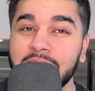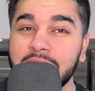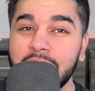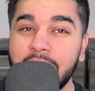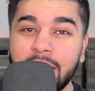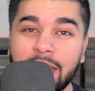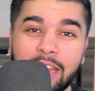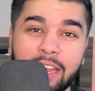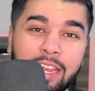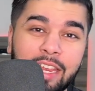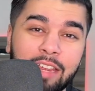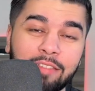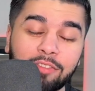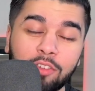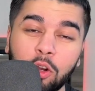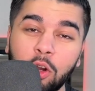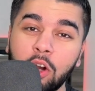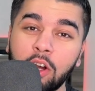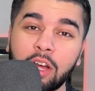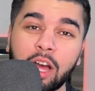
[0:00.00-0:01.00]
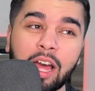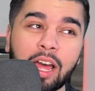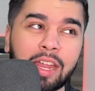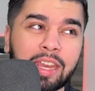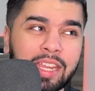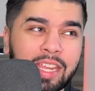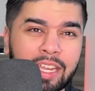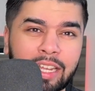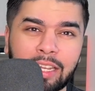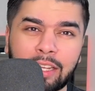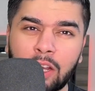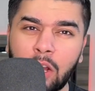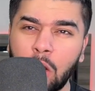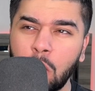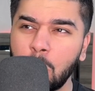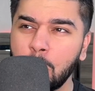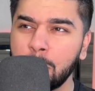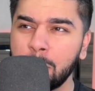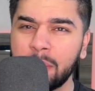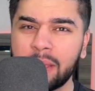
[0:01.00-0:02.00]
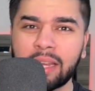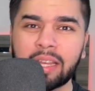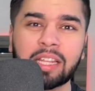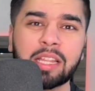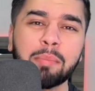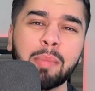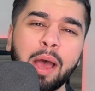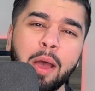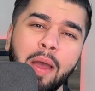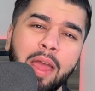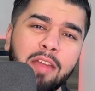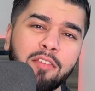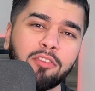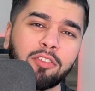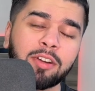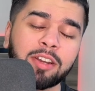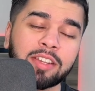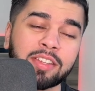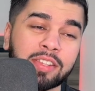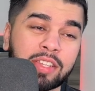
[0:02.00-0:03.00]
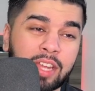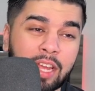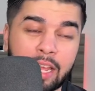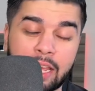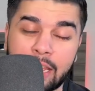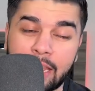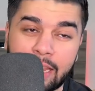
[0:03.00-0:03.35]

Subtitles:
they've got an ego bigger than Mount Everest.